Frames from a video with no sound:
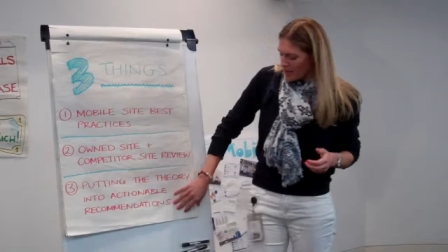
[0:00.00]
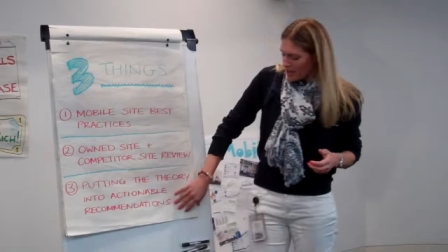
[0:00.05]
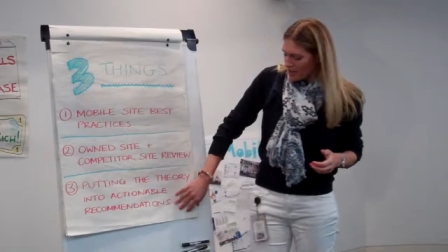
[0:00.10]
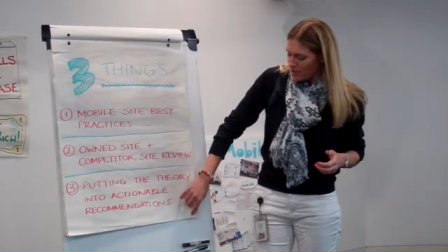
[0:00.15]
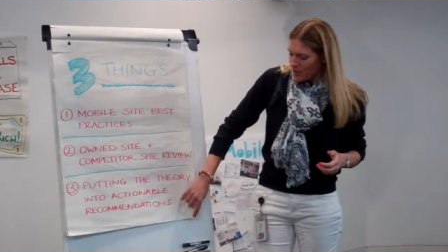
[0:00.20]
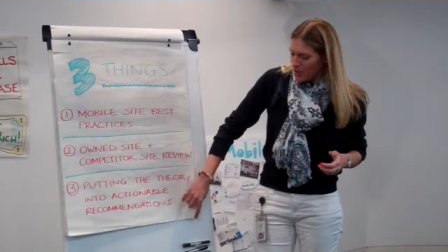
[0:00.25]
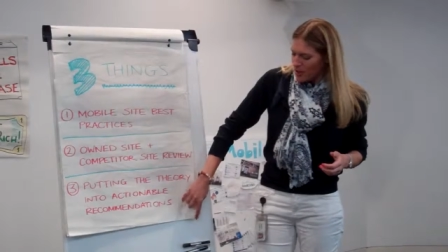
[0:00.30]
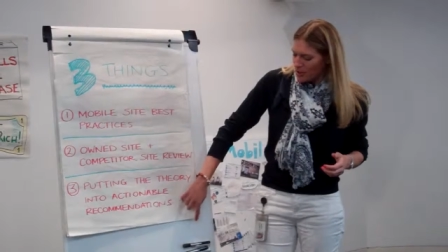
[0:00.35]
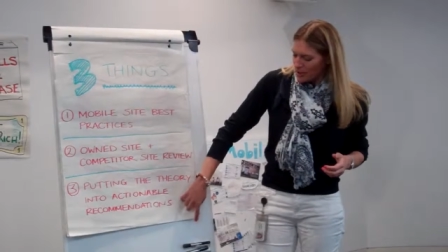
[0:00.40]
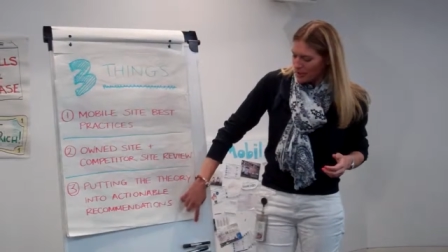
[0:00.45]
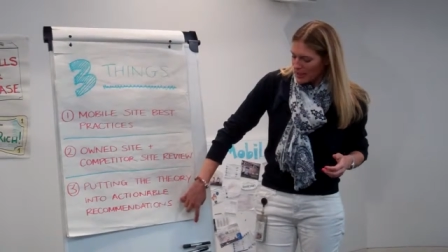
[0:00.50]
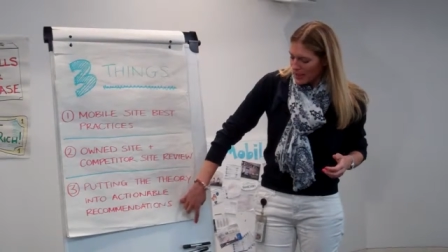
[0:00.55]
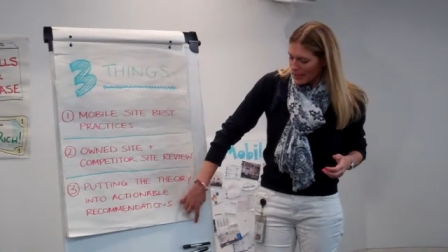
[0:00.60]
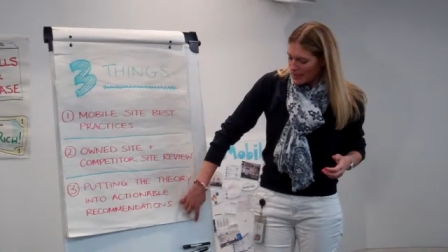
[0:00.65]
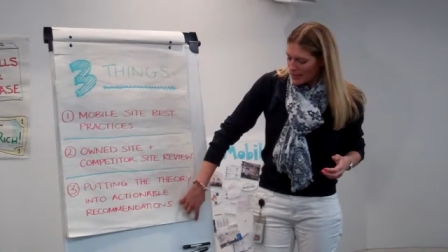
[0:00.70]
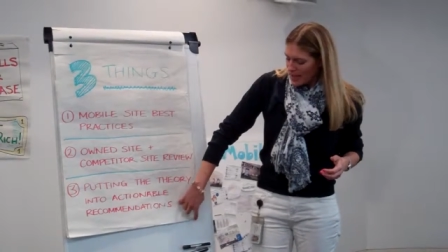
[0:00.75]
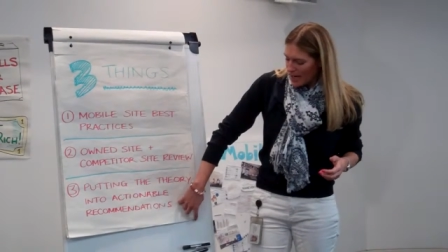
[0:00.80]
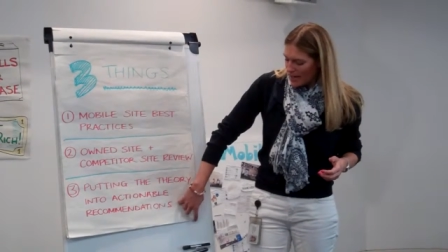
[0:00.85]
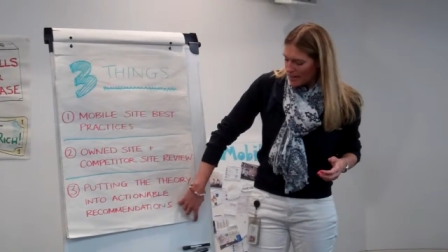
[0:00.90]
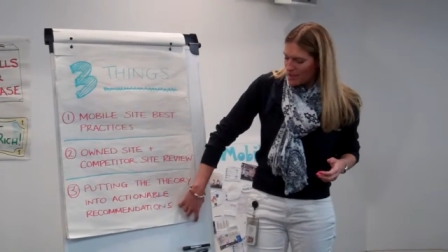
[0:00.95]
So
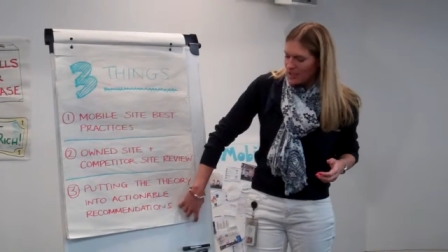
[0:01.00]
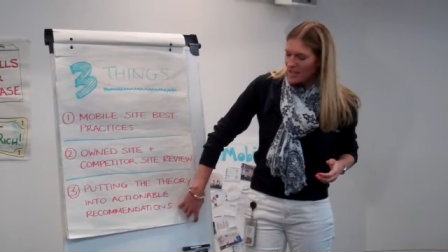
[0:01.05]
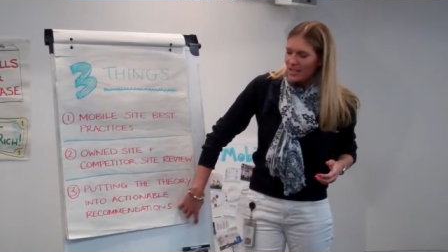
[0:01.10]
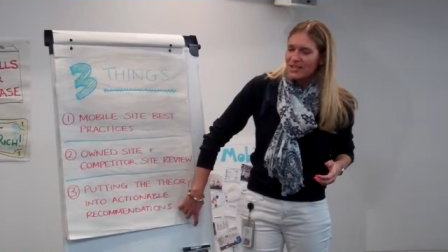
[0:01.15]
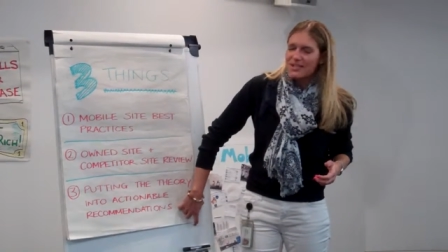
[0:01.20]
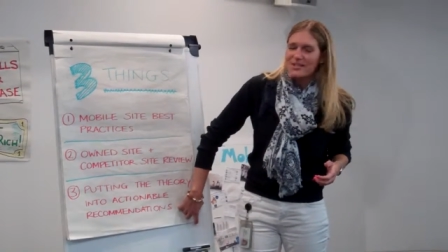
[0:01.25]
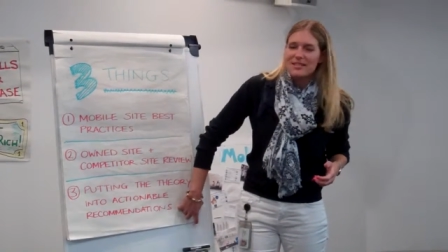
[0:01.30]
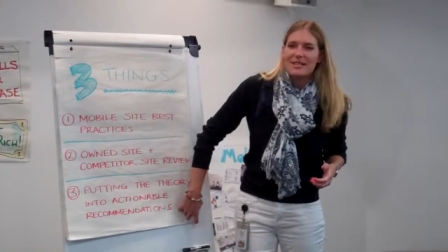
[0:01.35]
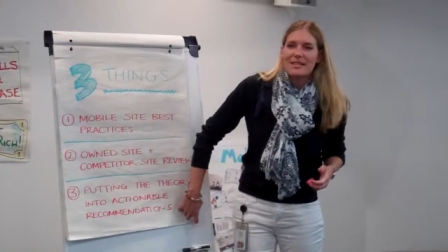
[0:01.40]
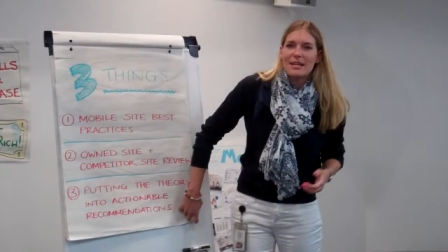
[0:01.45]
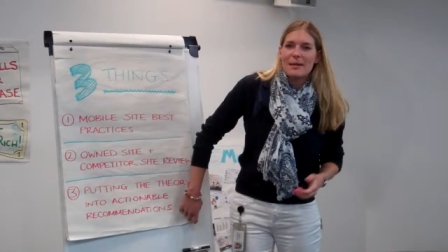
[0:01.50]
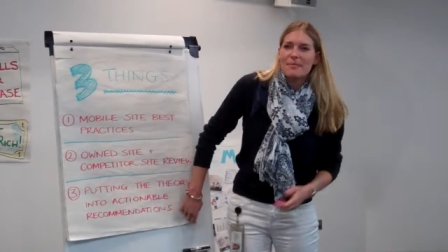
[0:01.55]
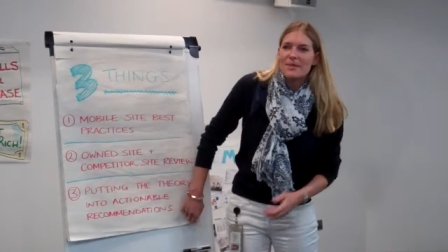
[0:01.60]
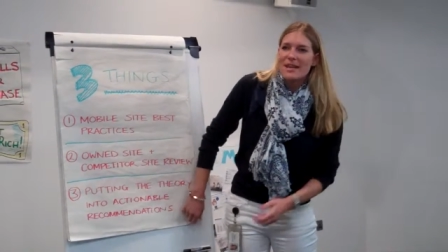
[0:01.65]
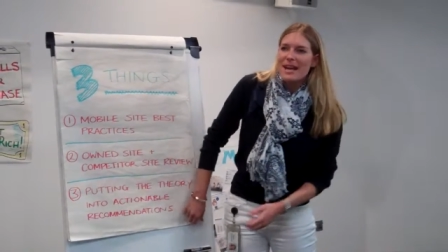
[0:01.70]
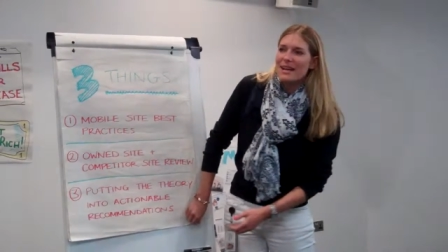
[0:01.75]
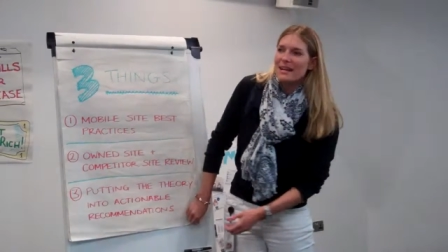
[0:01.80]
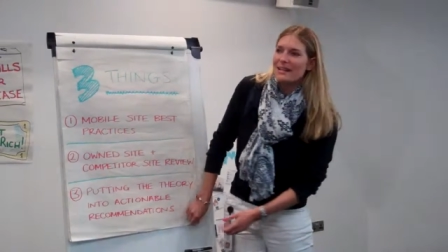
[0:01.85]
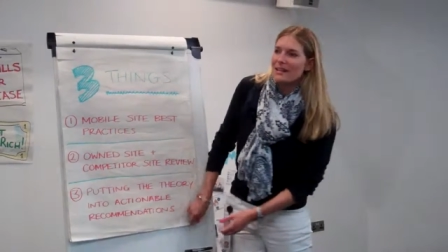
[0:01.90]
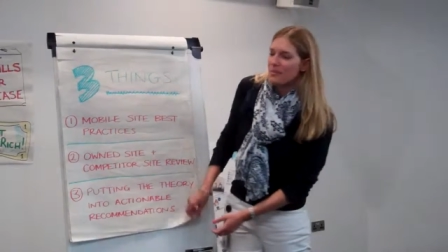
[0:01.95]
let's actually just nip
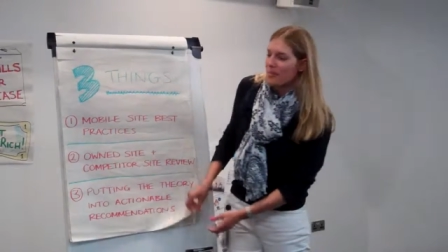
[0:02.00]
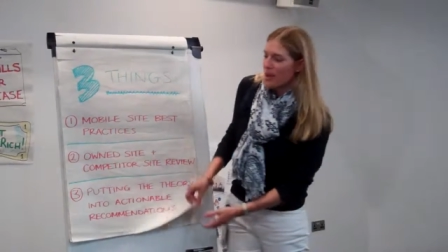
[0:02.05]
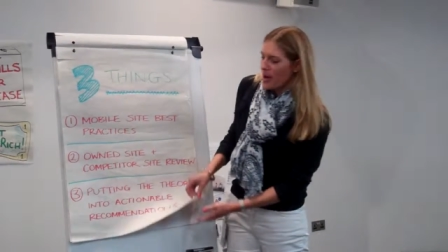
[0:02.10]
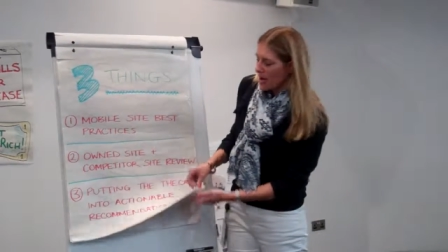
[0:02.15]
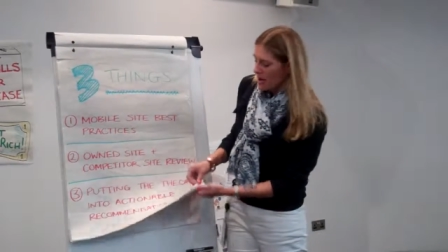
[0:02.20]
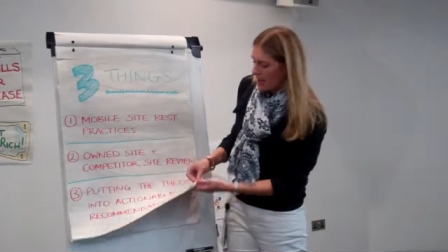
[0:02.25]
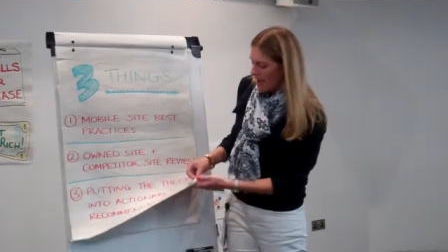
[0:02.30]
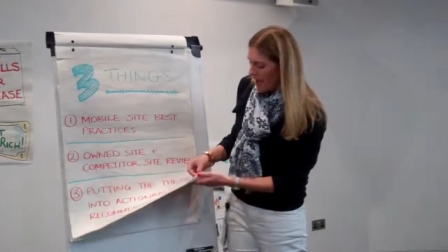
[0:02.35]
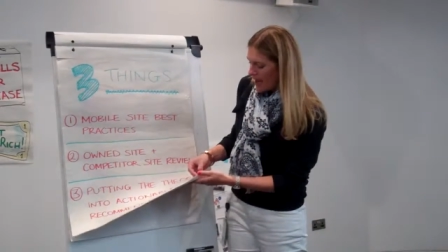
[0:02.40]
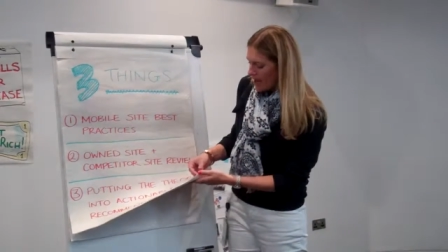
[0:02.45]
that in the bud